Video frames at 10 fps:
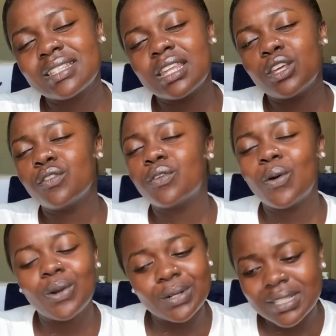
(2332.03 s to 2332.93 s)
Thank you for
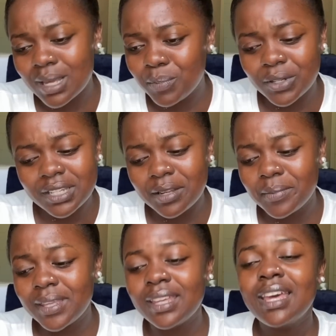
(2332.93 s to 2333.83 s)
always supporting
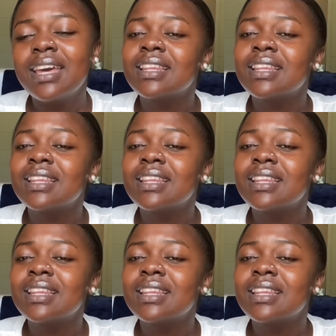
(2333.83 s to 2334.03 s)
me.